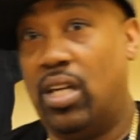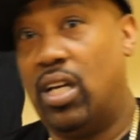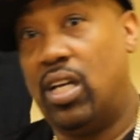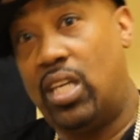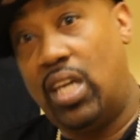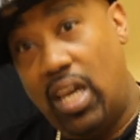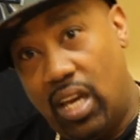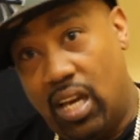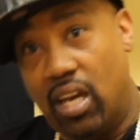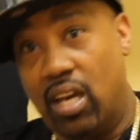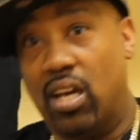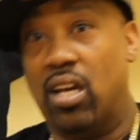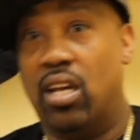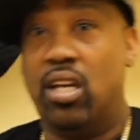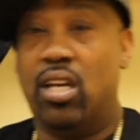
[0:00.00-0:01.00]
Yeah,
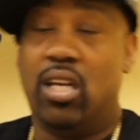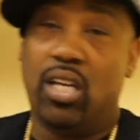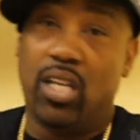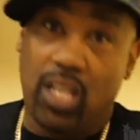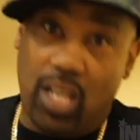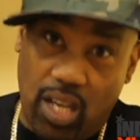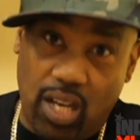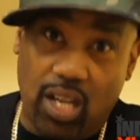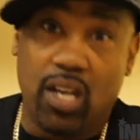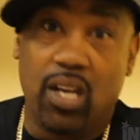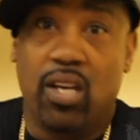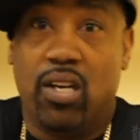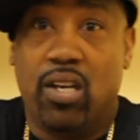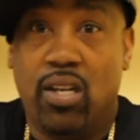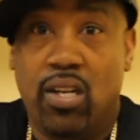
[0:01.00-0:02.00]
yeah.
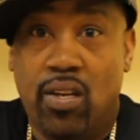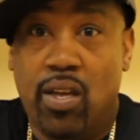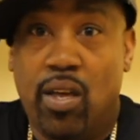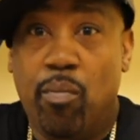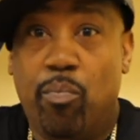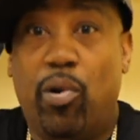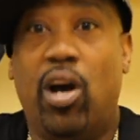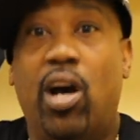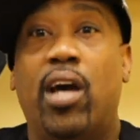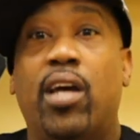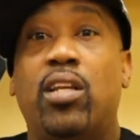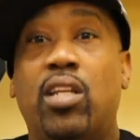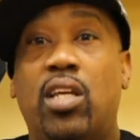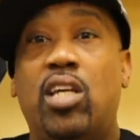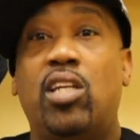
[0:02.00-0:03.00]
Wow. But
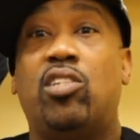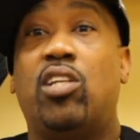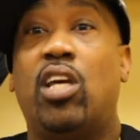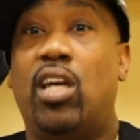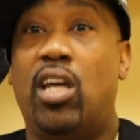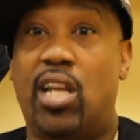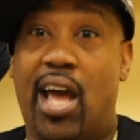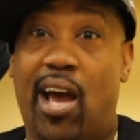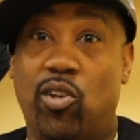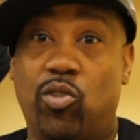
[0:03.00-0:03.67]
he's the in-house